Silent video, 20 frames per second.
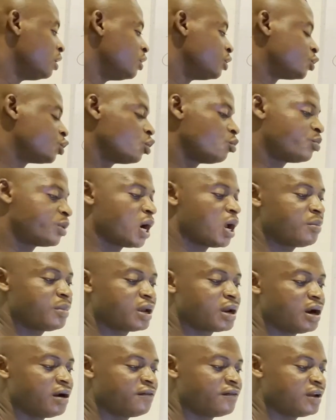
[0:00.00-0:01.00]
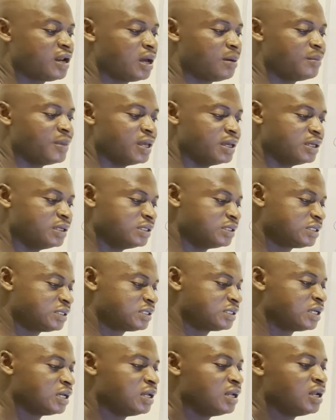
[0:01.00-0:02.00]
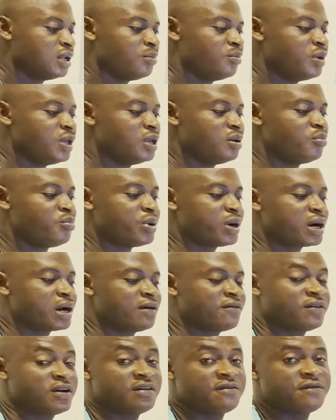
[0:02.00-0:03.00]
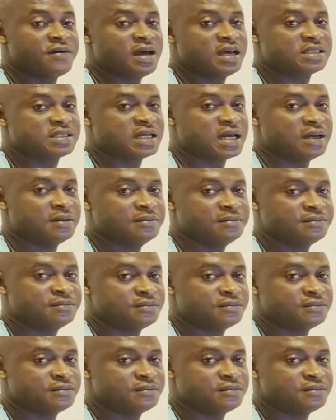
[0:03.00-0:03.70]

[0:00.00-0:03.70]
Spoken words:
So primary gravida means being pregnant for the first time.